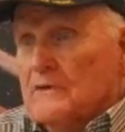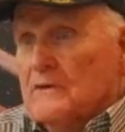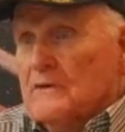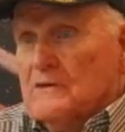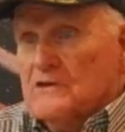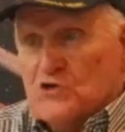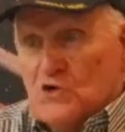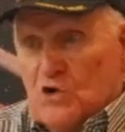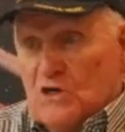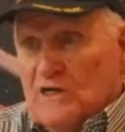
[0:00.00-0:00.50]

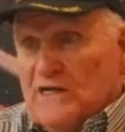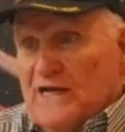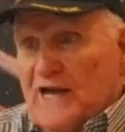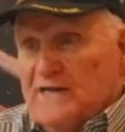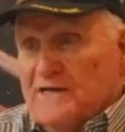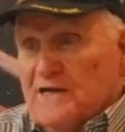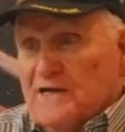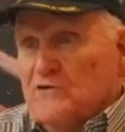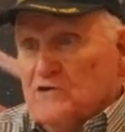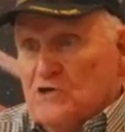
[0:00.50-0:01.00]
Charlie,
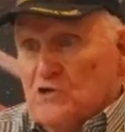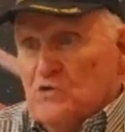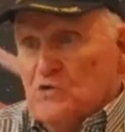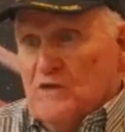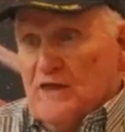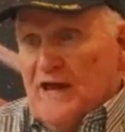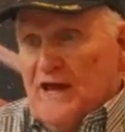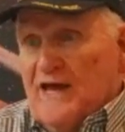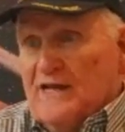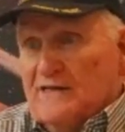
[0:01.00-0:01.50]
I know you were
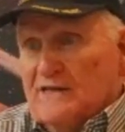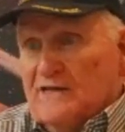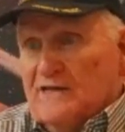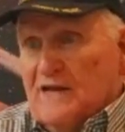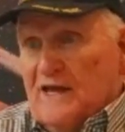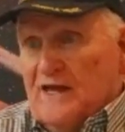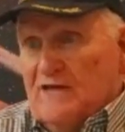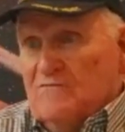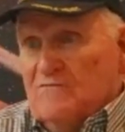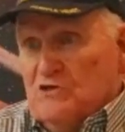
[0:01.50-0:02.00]
that in the
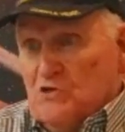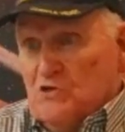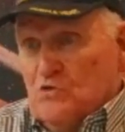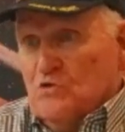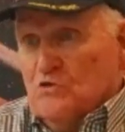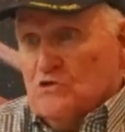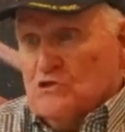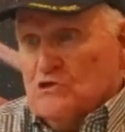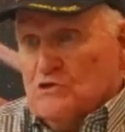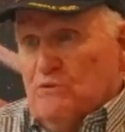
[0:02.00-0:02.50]
Navy. You
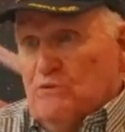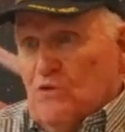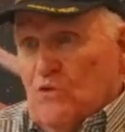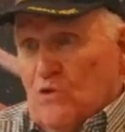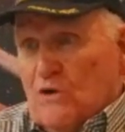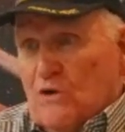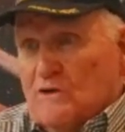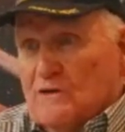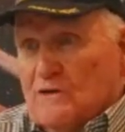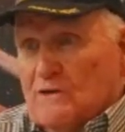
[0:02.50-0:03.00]
were a
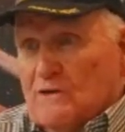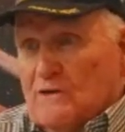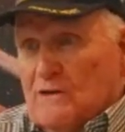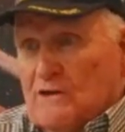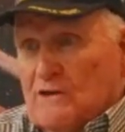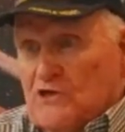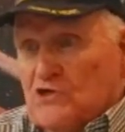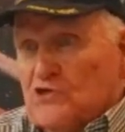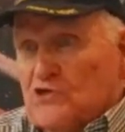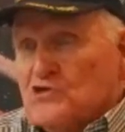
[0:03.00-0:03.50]
support.
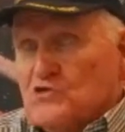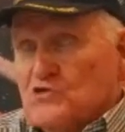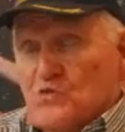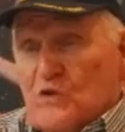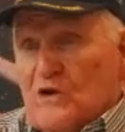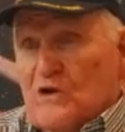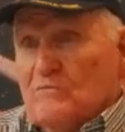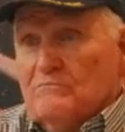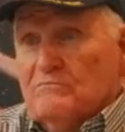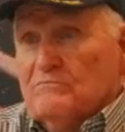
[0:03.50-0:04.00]
You'd have
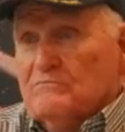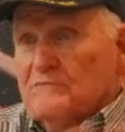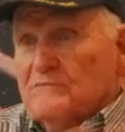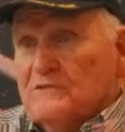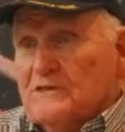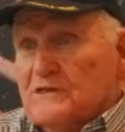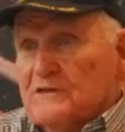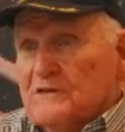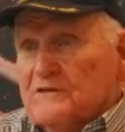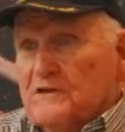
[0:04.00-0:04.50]
swum
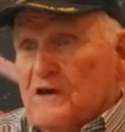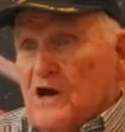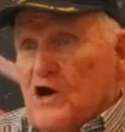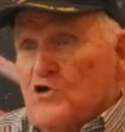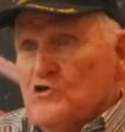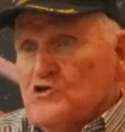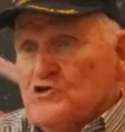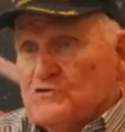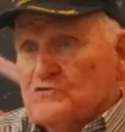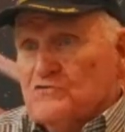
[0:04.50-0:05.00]
the
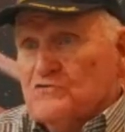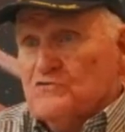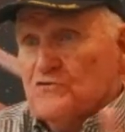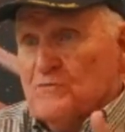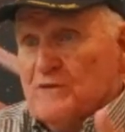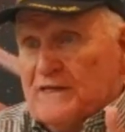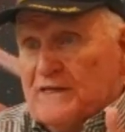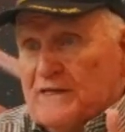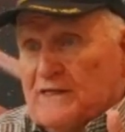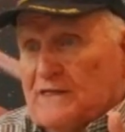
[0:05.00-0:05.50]
ocean for
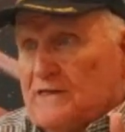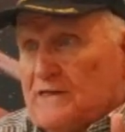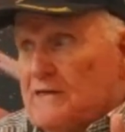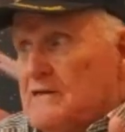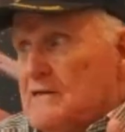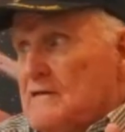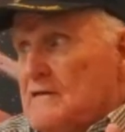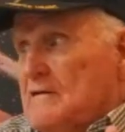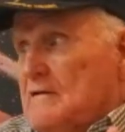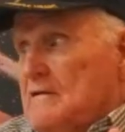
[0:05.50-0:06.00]
me.
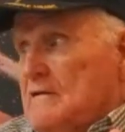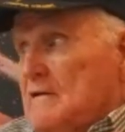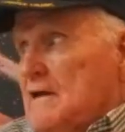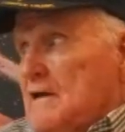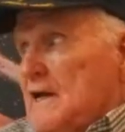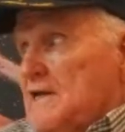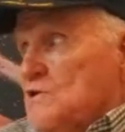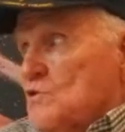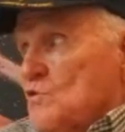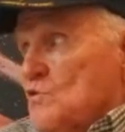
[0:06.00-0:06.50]

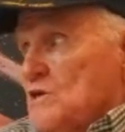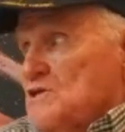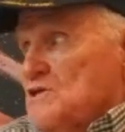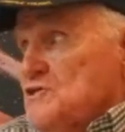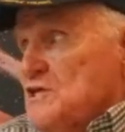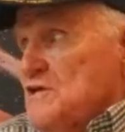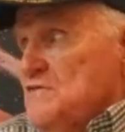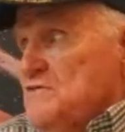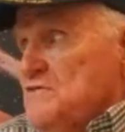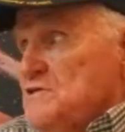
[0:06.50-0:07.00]
And the
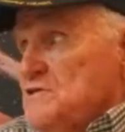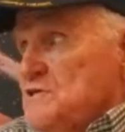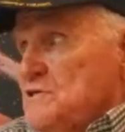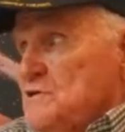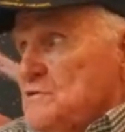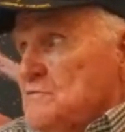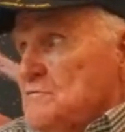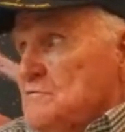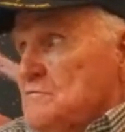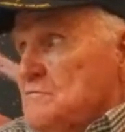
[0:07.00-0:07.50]
rest of you
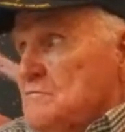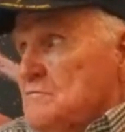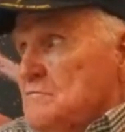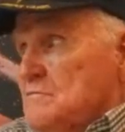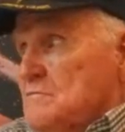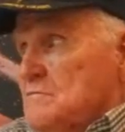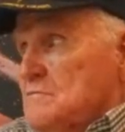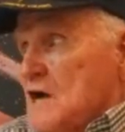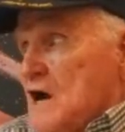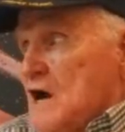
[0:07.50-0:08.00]
too.
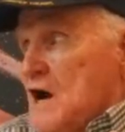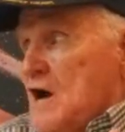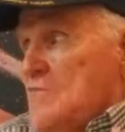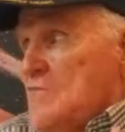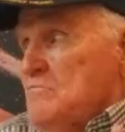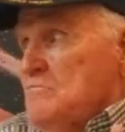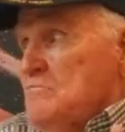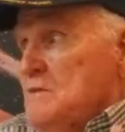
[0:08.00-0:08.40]
Tom?